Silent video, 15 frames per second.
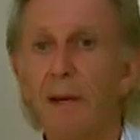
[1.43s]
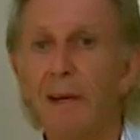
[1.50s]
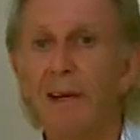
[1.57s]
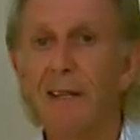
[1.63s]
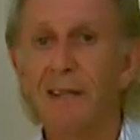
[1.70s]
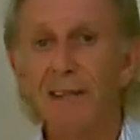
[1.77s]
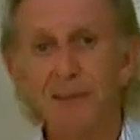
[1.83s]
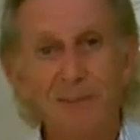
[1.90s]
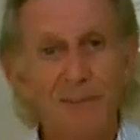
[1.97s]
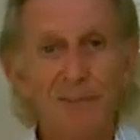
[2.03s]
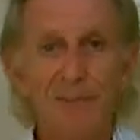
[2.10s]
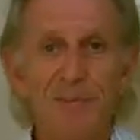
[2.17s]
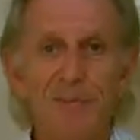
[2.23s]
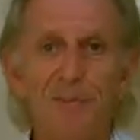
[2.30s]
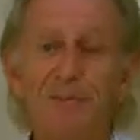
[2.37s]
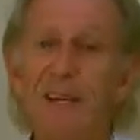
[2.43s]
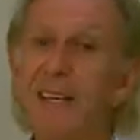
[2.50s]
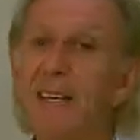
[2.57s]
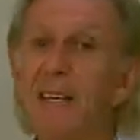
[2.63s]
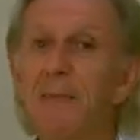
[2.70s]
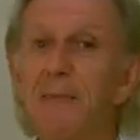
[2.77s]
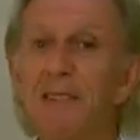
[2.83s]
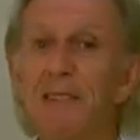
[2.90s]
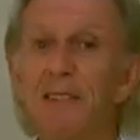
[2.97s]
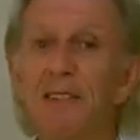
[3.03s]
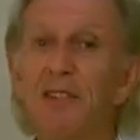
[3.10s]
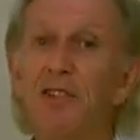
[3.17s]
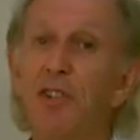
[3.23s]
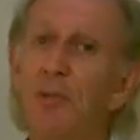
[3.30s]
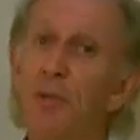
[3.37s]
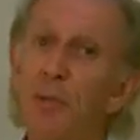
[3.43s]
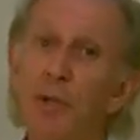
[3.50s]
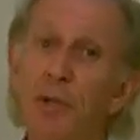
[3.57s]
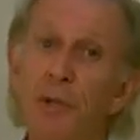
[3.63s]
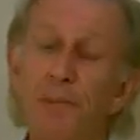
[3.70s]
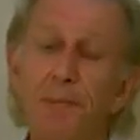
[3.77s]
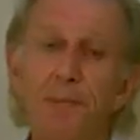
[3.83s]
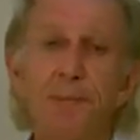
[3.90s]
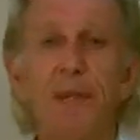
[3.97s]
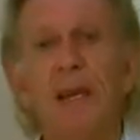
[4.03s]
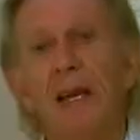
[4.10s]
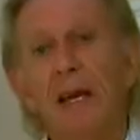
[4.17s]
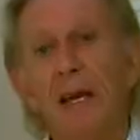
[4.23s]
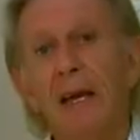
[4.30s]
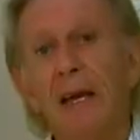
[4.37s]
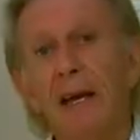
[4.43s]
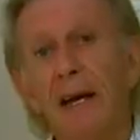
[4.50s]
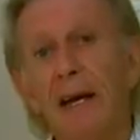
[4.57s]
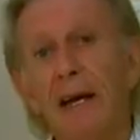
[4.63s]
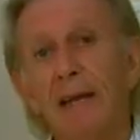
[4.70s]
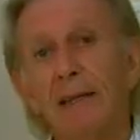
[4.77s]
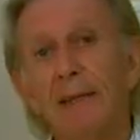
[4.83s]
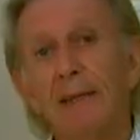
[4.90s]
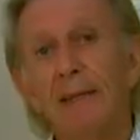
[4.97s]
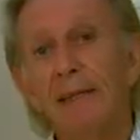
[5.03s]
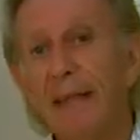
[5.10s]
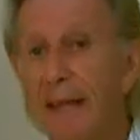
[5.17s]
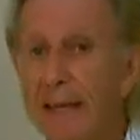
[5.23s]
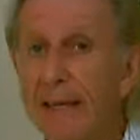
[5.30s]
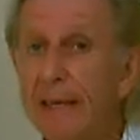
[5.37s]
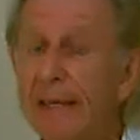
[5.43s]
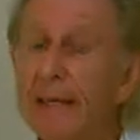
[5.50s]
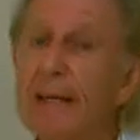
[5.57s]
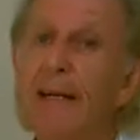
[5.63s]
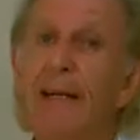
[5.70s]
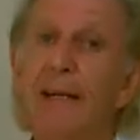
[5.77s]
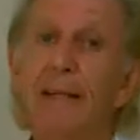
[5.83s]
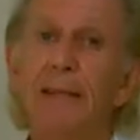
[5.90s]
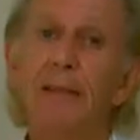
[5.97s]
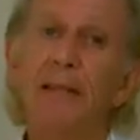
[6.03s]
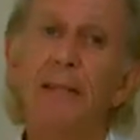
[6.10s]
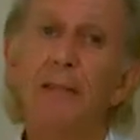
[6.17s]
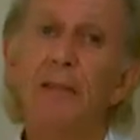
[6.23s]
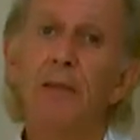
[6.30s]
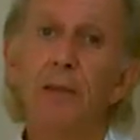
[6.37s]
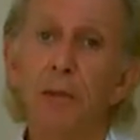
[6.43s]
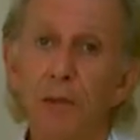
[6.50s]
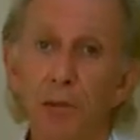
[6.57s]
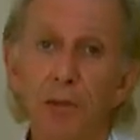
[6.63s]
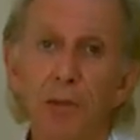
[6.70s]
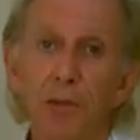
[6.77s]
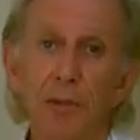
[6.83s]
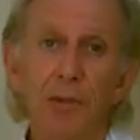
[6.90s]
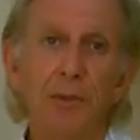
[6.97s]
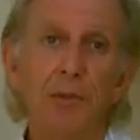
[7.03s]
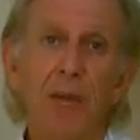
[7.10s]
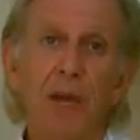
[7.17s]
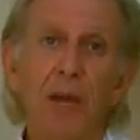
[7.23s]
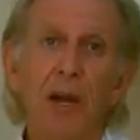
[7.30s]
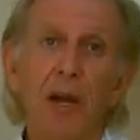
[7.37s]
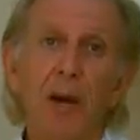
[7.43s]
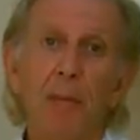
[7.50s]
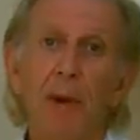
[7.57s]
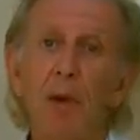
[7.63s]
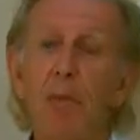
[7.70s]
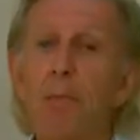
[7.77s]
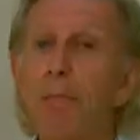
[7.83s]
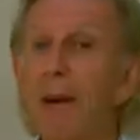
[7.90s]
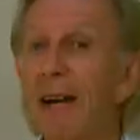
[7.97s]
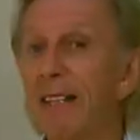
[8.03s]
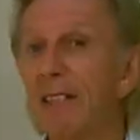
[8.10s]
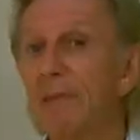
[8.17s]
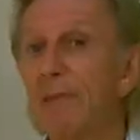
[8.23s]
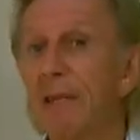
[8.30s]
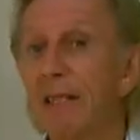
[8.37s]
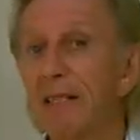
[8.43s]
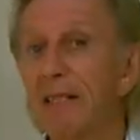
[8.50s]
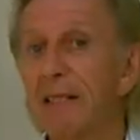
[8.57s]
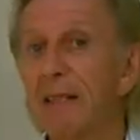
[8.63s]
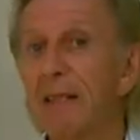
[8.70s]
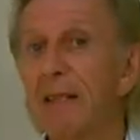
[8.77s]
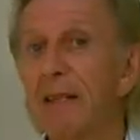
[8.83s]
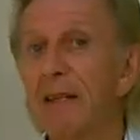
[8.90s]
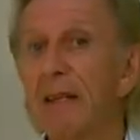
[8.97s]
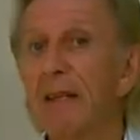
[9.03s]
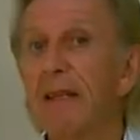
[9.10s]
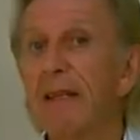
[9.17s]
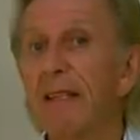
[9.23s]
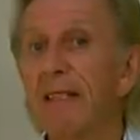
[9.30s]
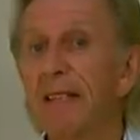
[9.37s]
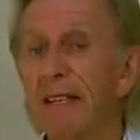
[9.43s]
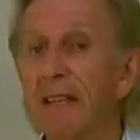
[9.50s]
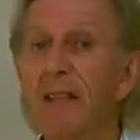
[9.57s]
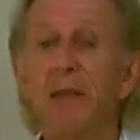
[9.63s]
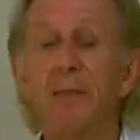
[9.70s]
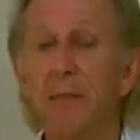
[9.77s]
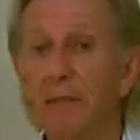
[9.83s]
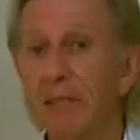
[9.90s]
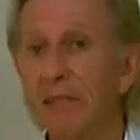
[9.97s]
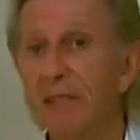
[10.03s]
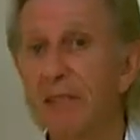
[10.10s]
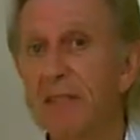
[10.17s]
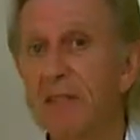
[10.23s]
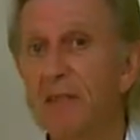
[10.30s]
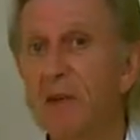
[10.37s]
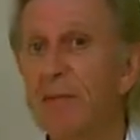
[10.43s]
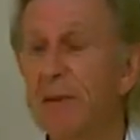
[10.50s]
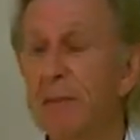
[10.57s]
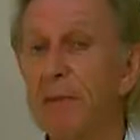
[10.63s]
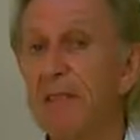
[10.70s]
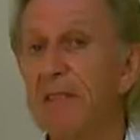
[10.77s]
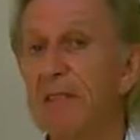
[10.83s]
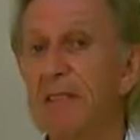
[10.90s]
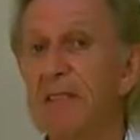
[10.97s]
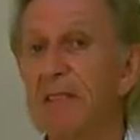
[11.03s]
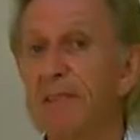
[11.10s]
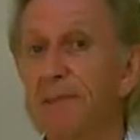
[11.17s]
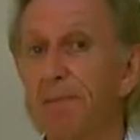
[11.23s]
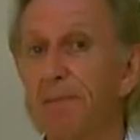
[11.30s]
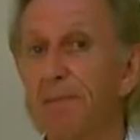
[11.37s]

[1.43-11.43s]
Hi there, my name is Jim Moore, and today I'd like to talk to you about maximising the selling price of your business.